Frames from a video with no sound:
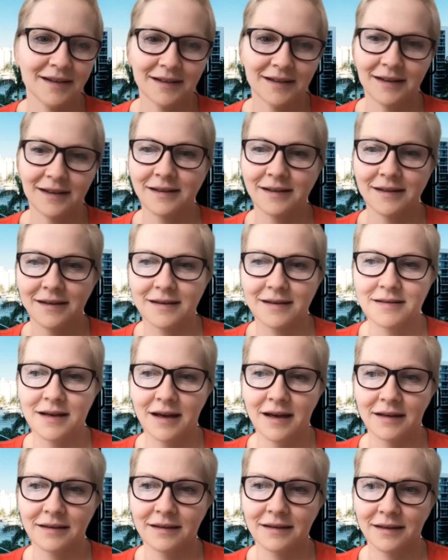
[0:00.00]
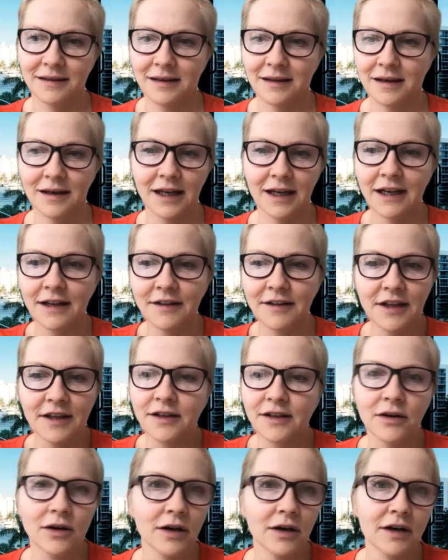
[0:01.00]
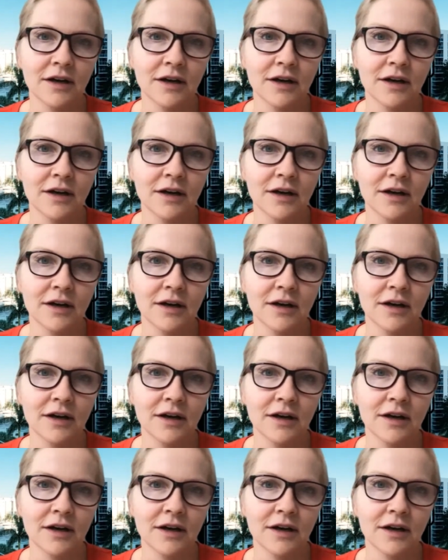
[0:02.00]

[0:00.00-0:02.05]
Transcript: so more human with more compassion.